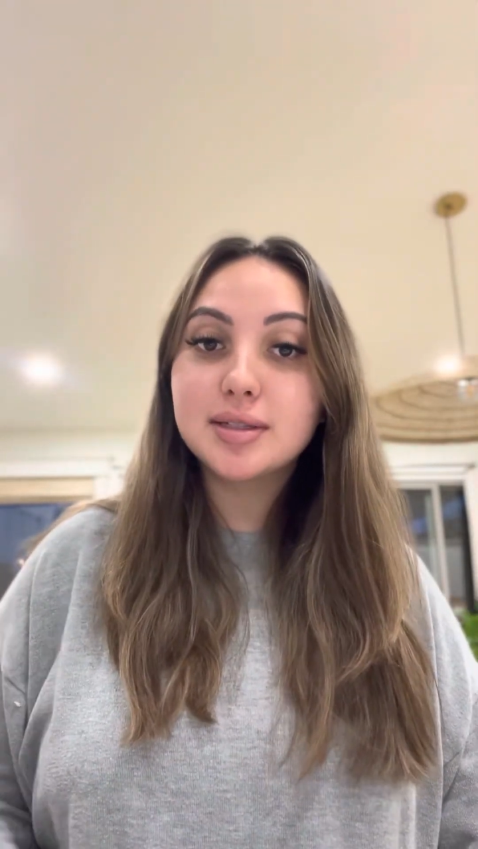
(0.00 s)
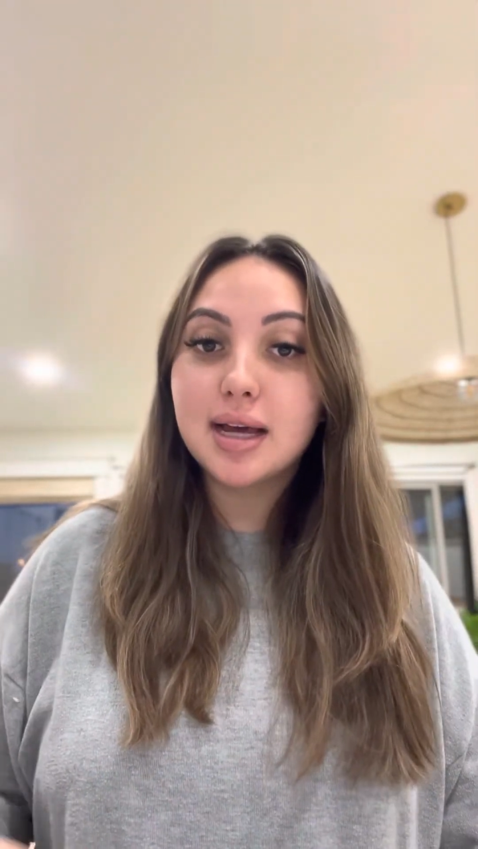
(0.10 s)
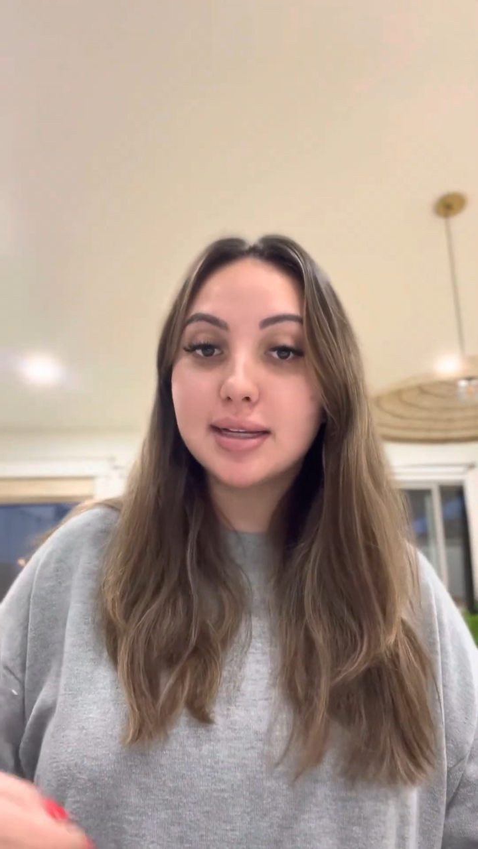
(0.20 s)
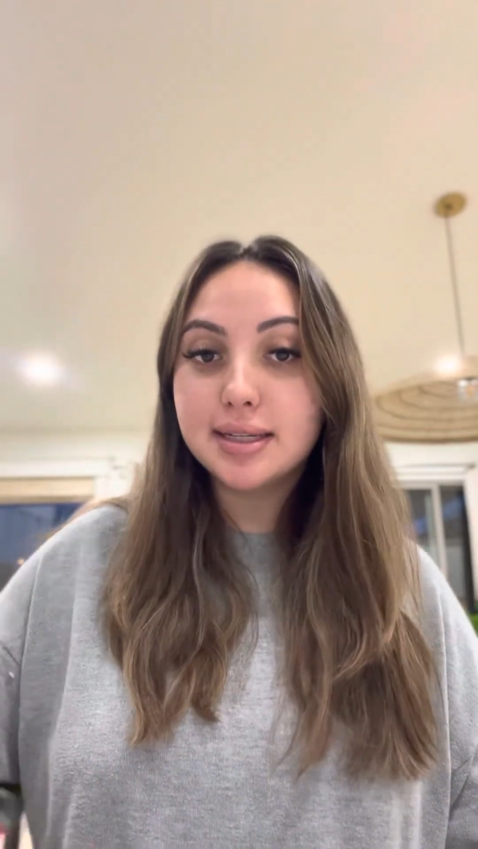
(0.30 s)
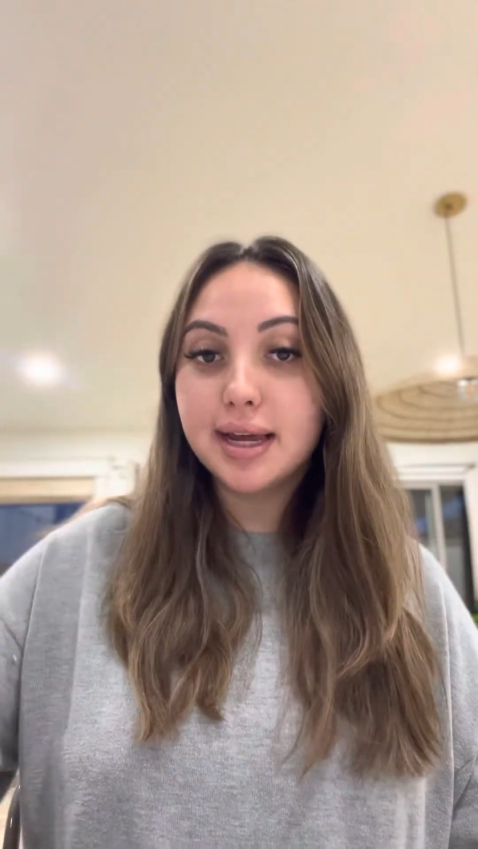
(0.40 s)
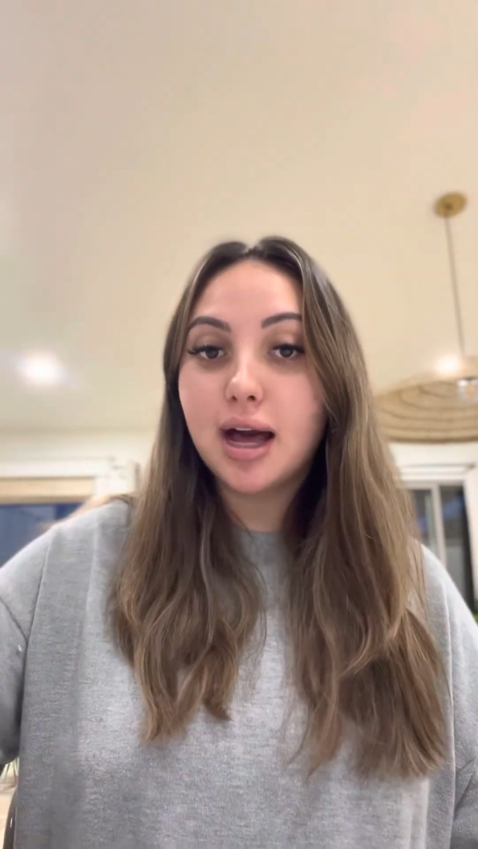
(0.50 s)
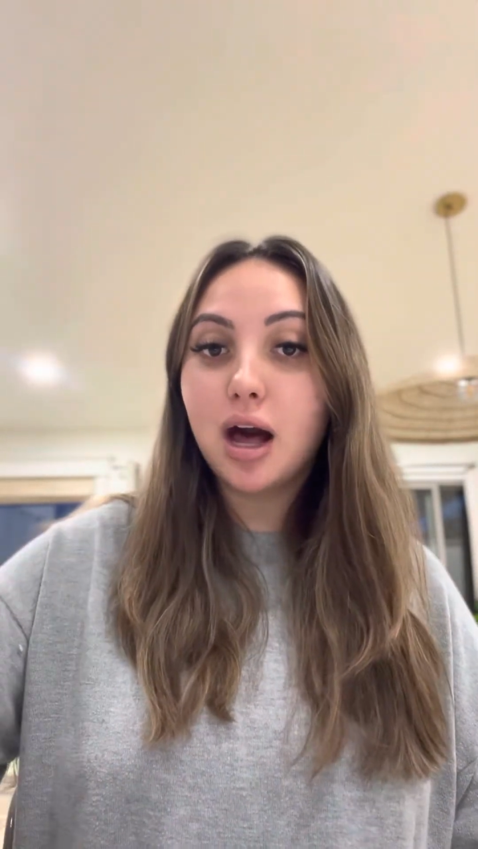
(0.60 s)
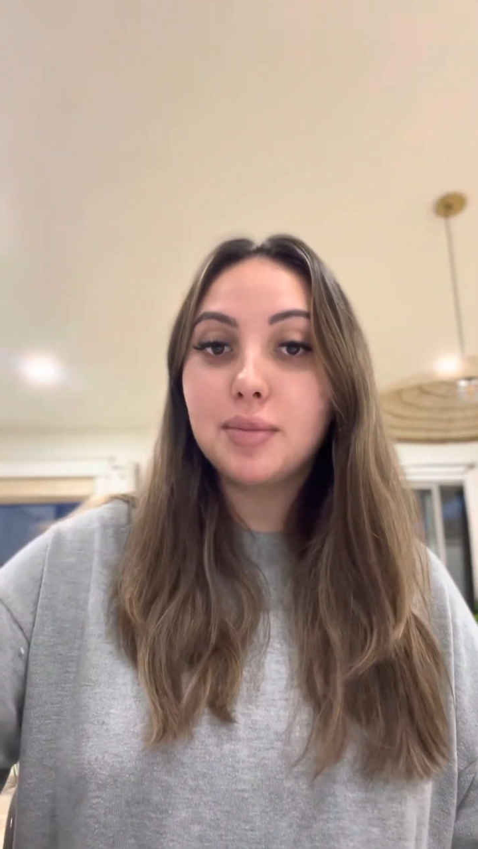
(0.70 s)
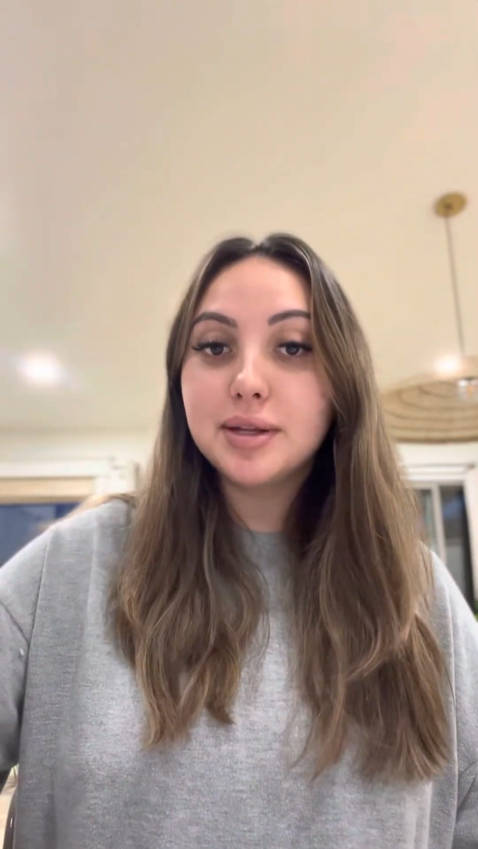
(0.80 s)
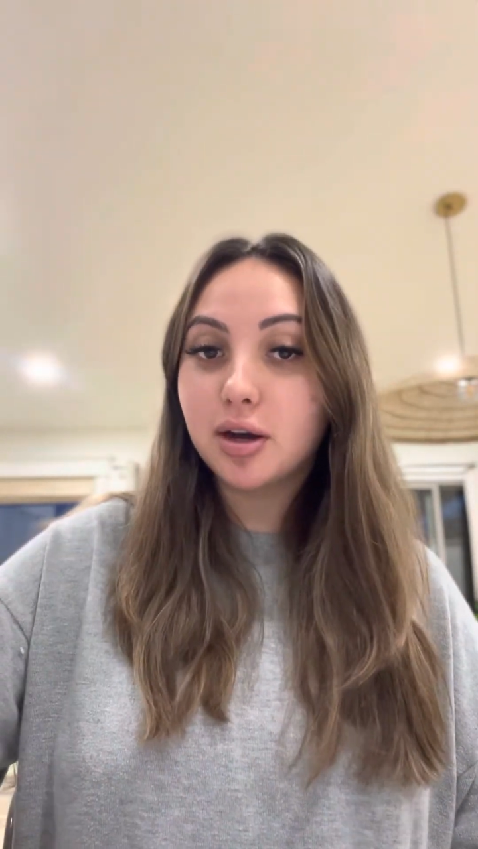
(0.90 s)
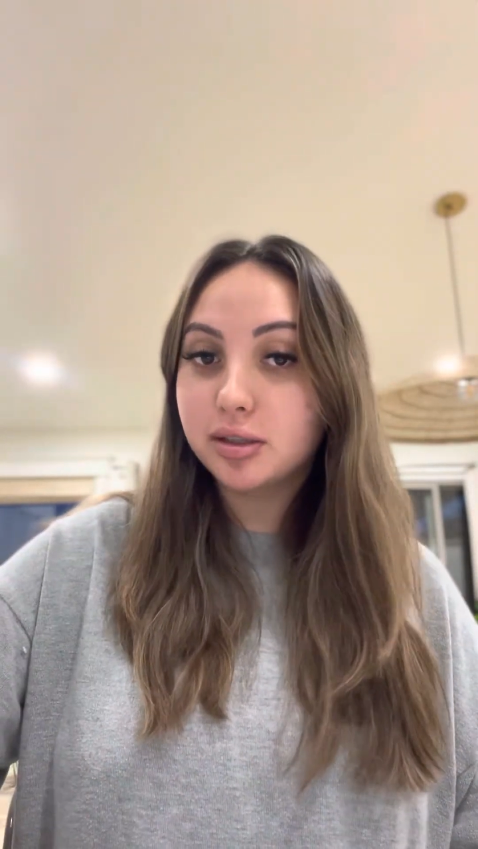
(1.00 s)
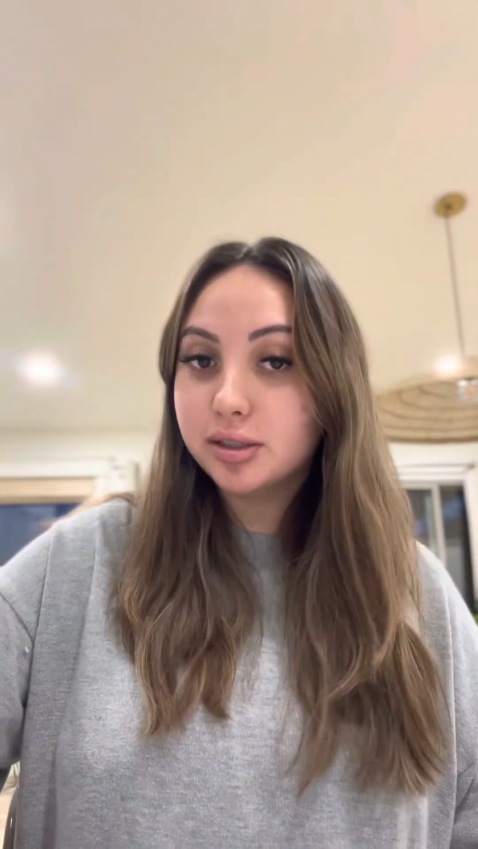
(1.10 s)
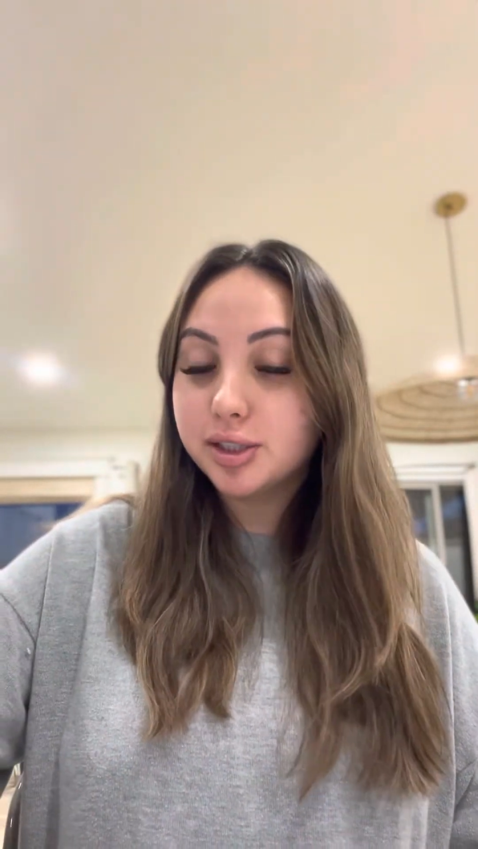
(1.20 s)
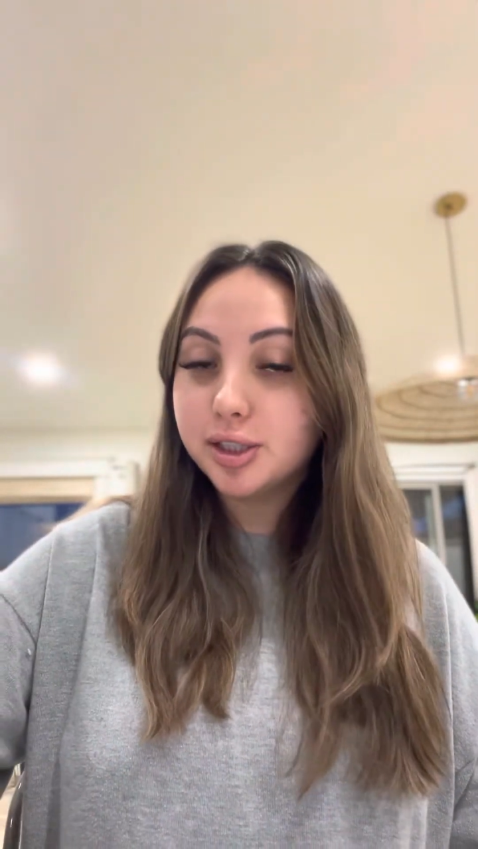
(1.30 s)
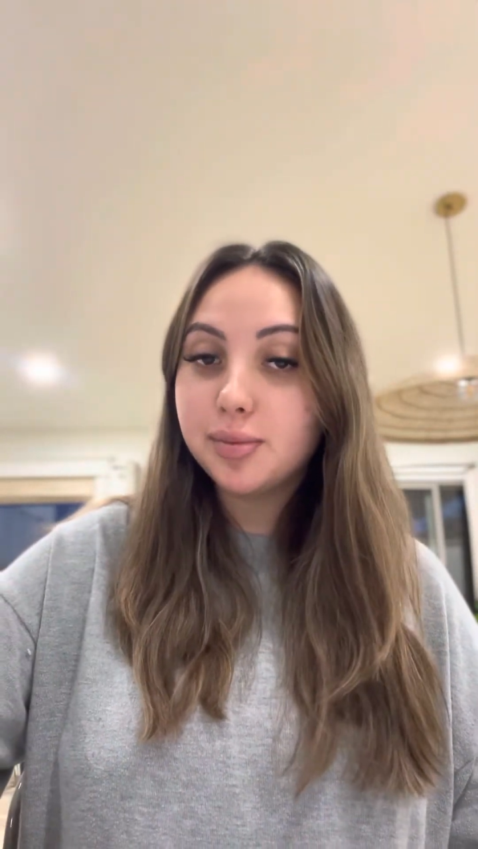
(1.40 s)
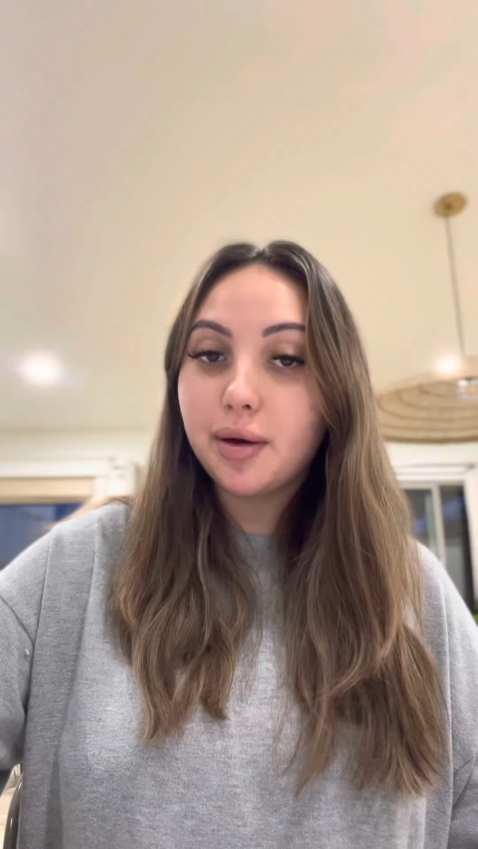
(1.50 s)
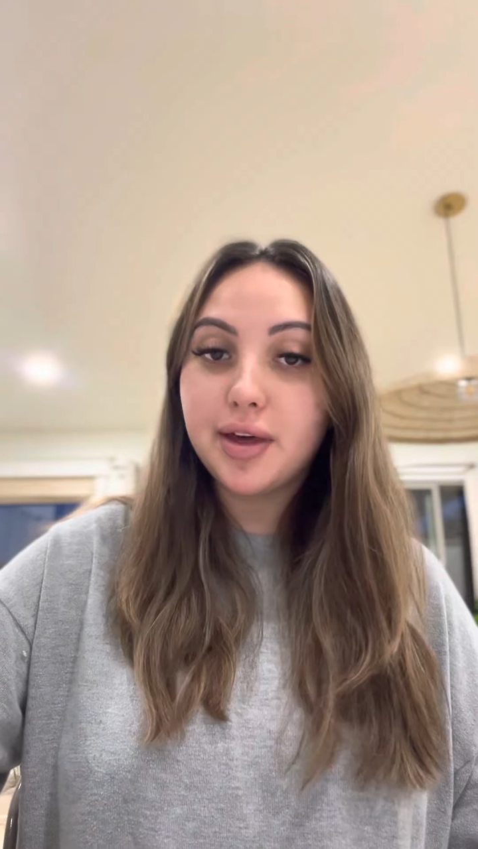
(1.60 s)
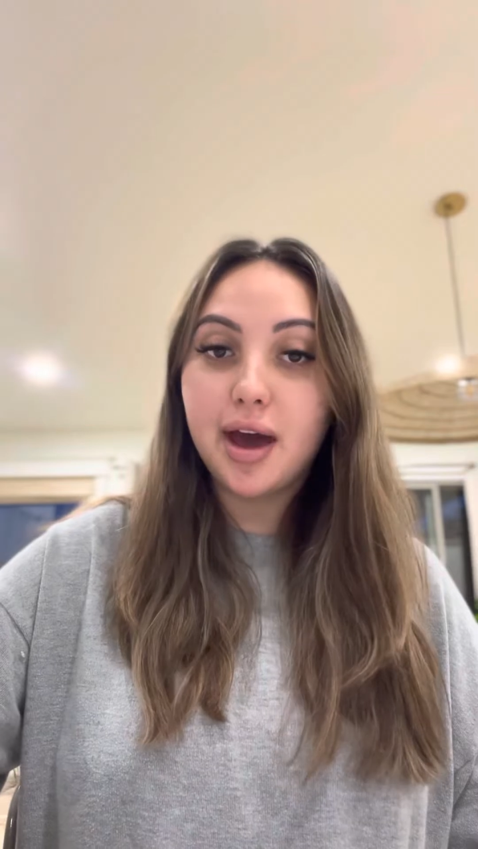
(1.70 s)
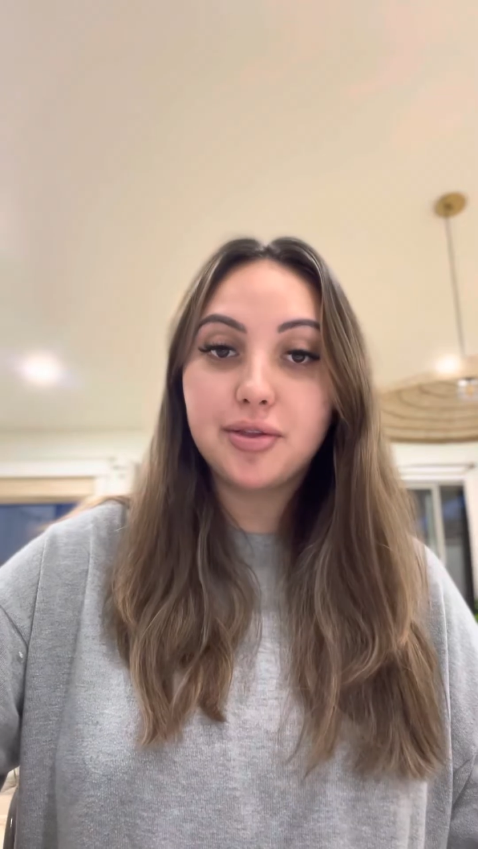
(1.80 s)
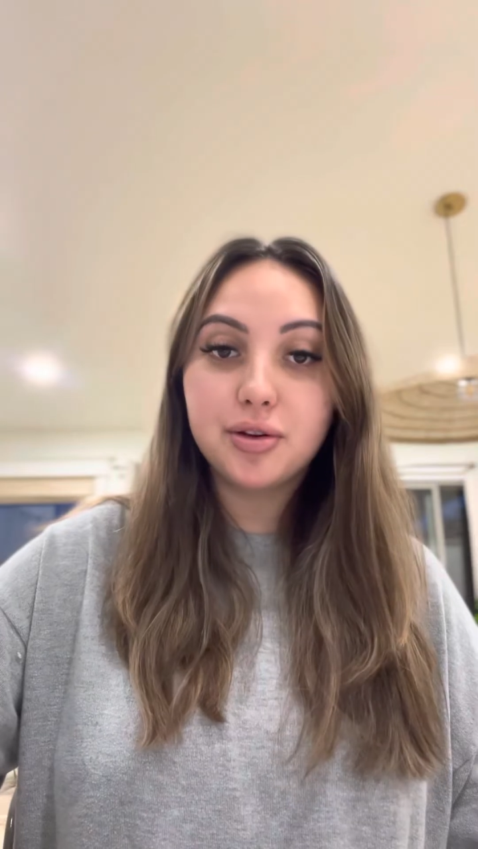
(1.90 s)
and today I'll be talking to you about
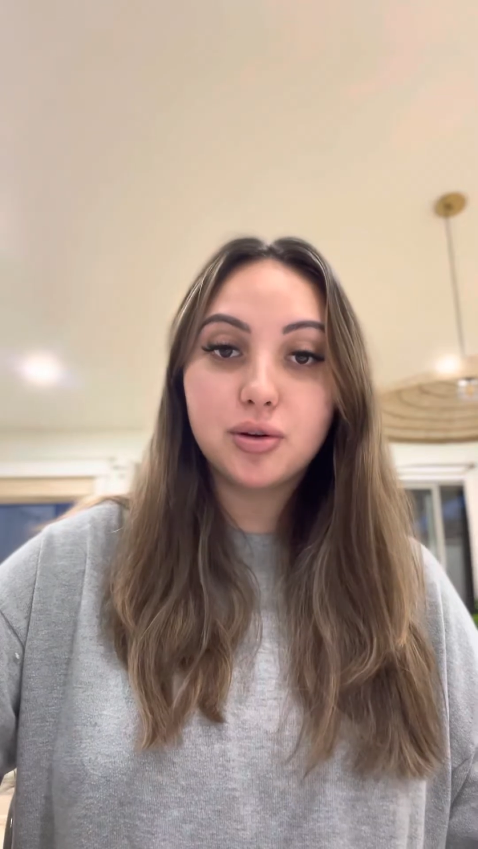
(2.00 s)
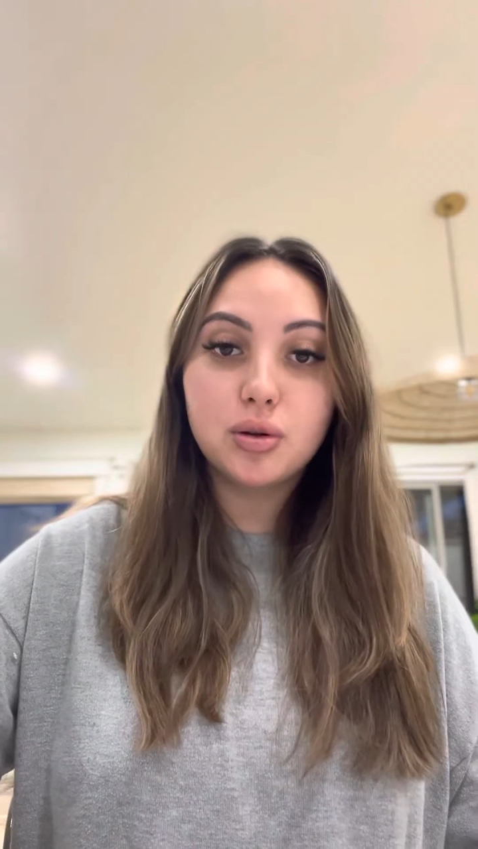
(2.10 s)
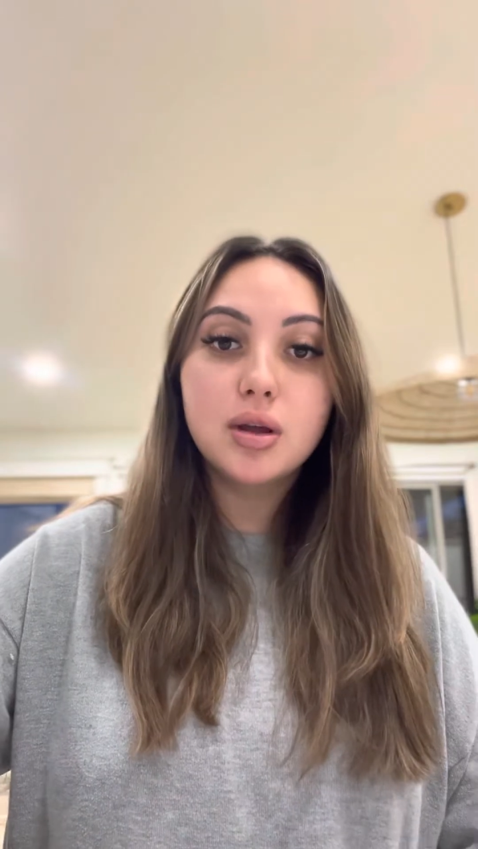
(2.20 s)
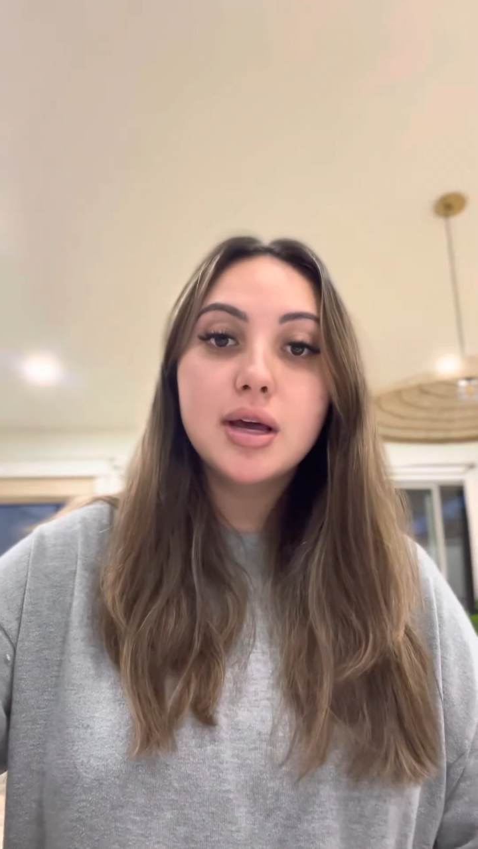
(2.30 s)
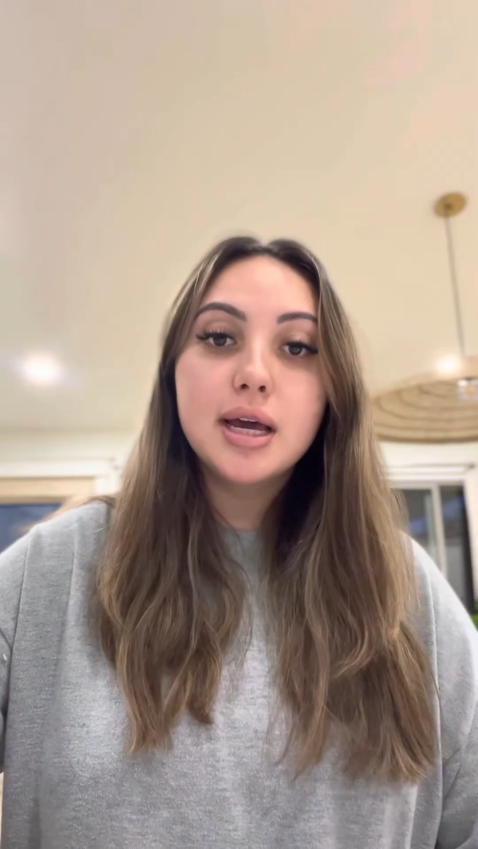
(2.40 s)
the ethical